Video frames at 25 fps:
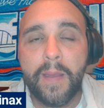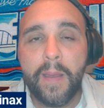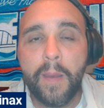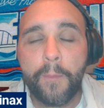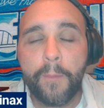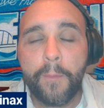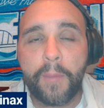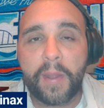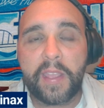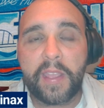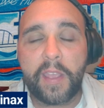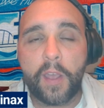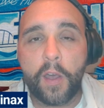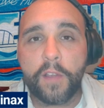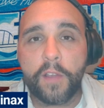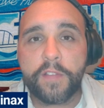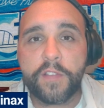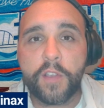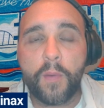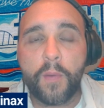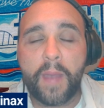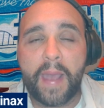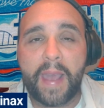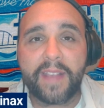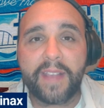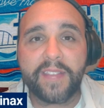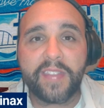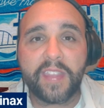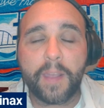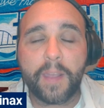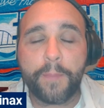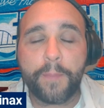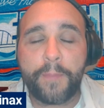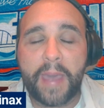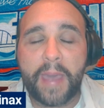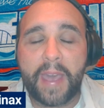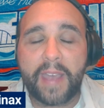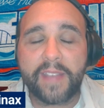but he also has the
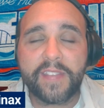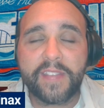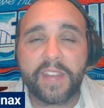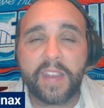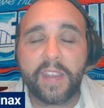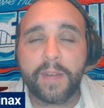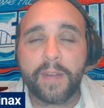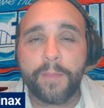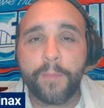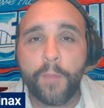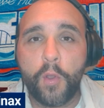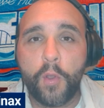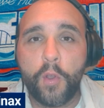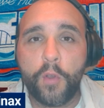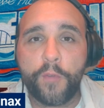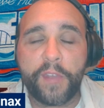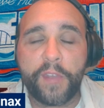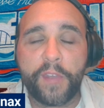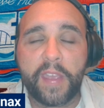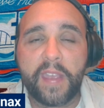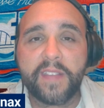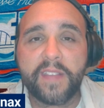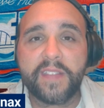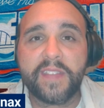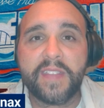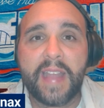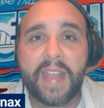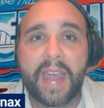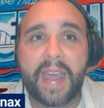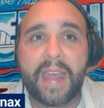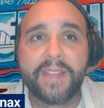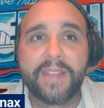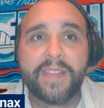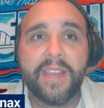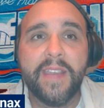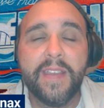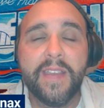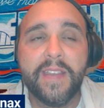capacity to move. He is
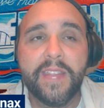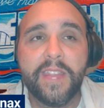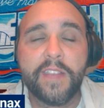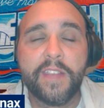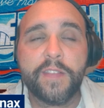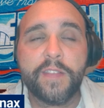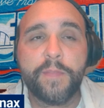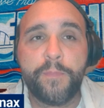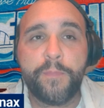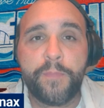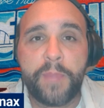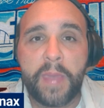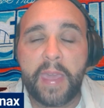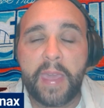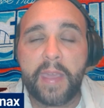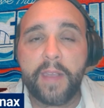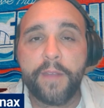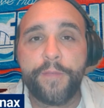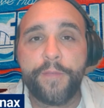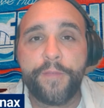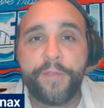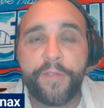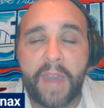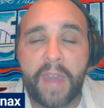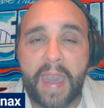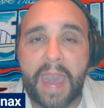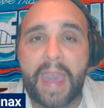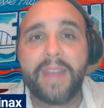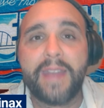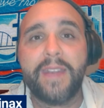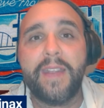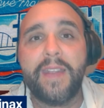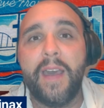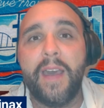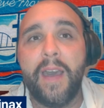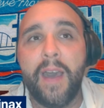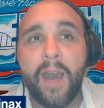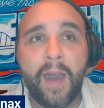not this big, fat,
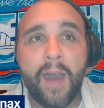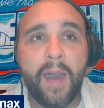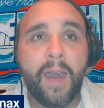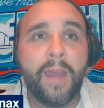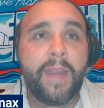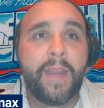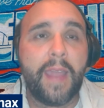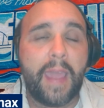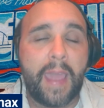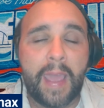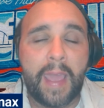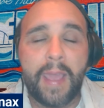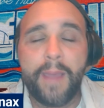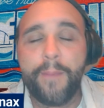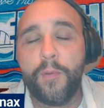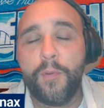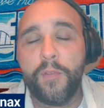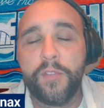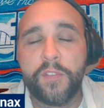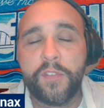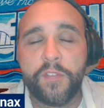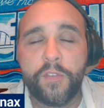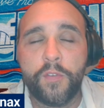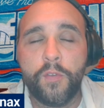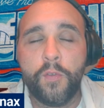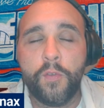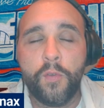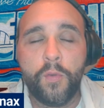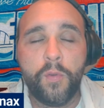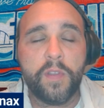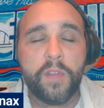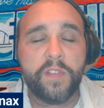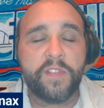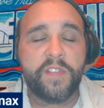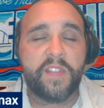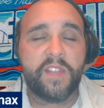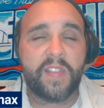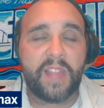unable to
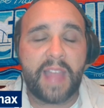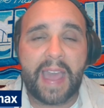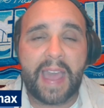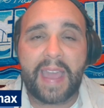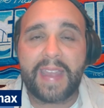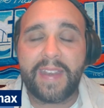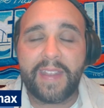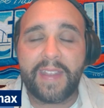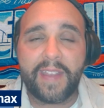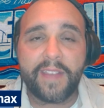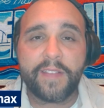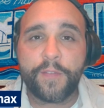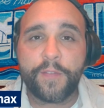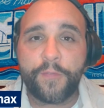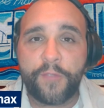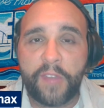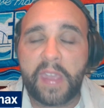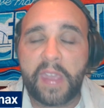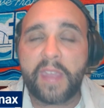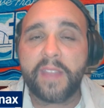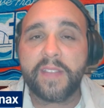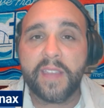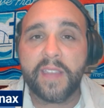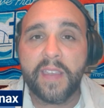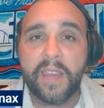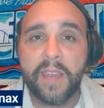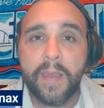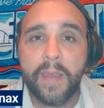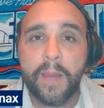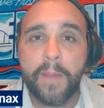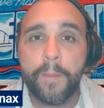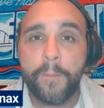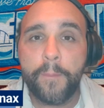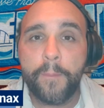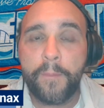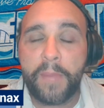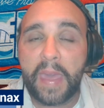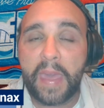slide his feet
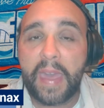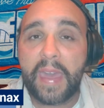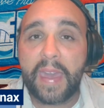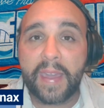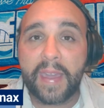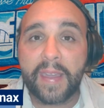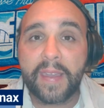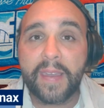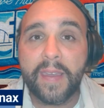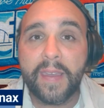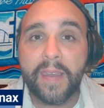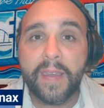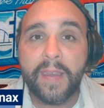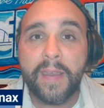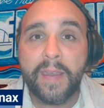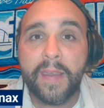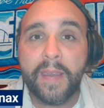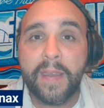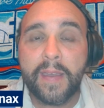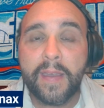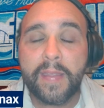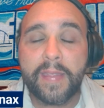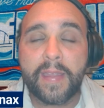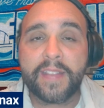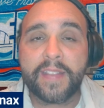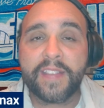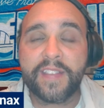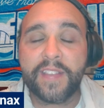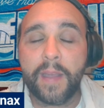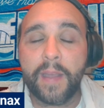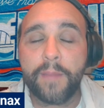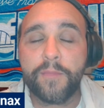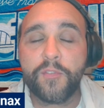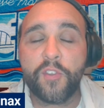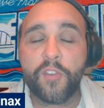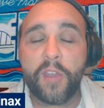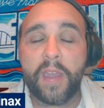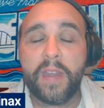big that
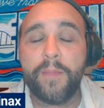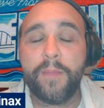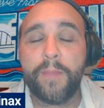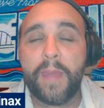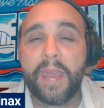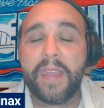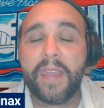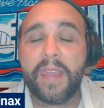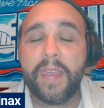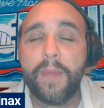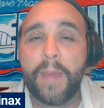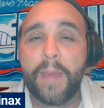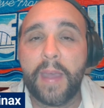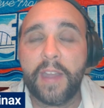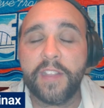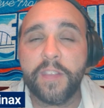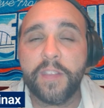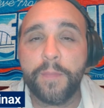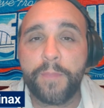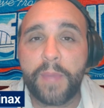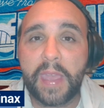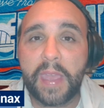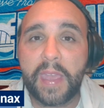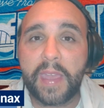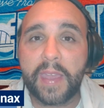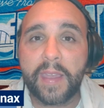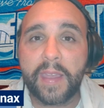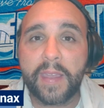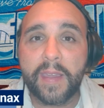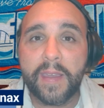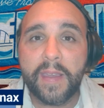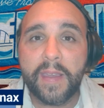some try to make him out to be.